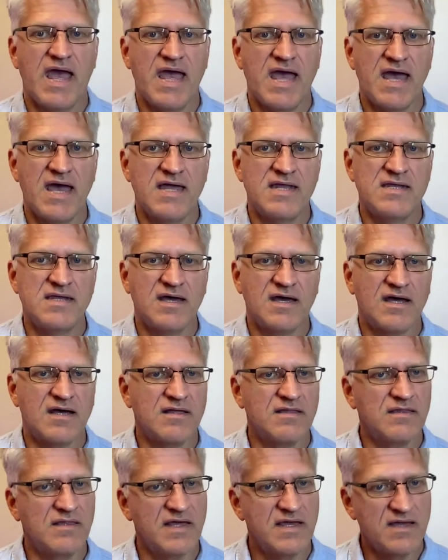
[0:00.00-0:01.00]
And
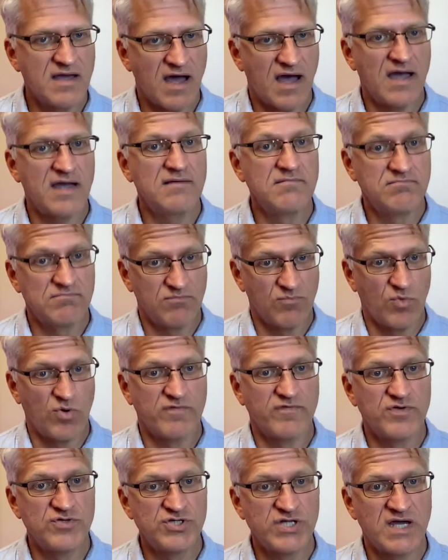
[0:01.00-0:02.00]
they guide
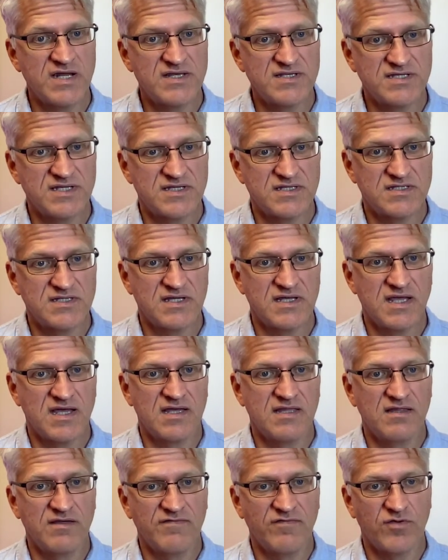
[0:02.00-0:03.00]
morphogenesis,
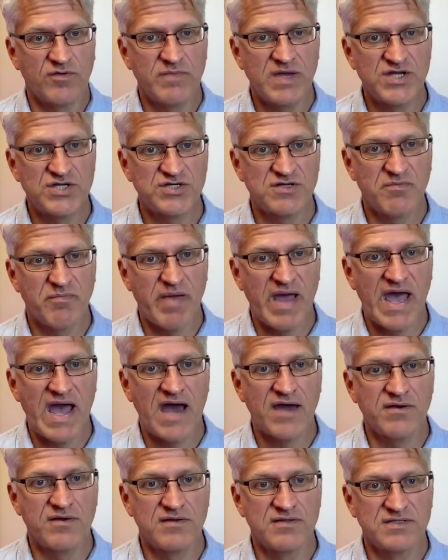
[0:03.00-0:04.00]
again, the formation of
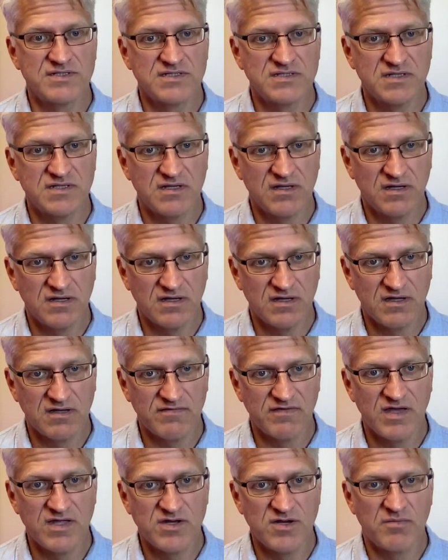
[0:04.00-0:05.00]
patterns
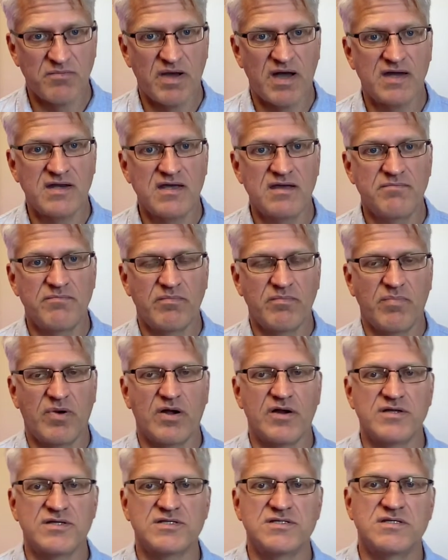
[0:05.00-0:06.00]
in your body
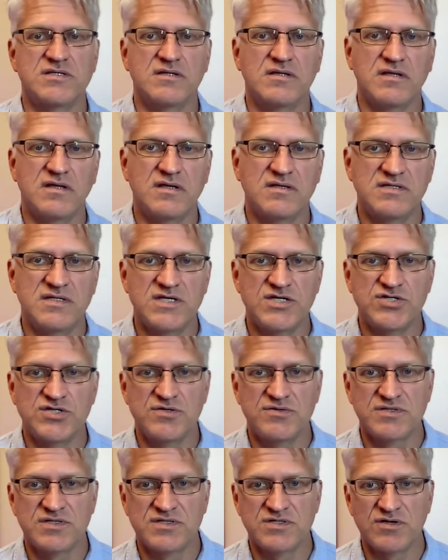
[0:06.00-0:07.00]
parts and
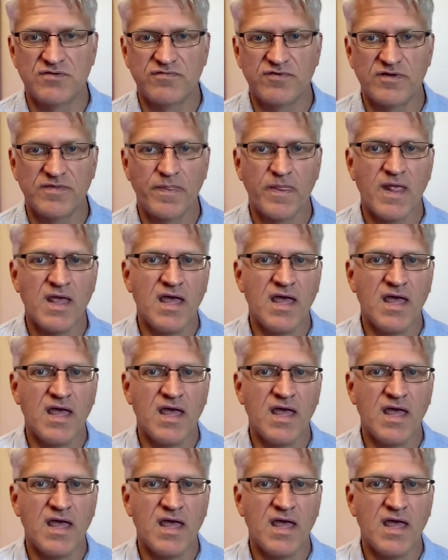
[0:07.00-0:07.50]
tissues and so forth.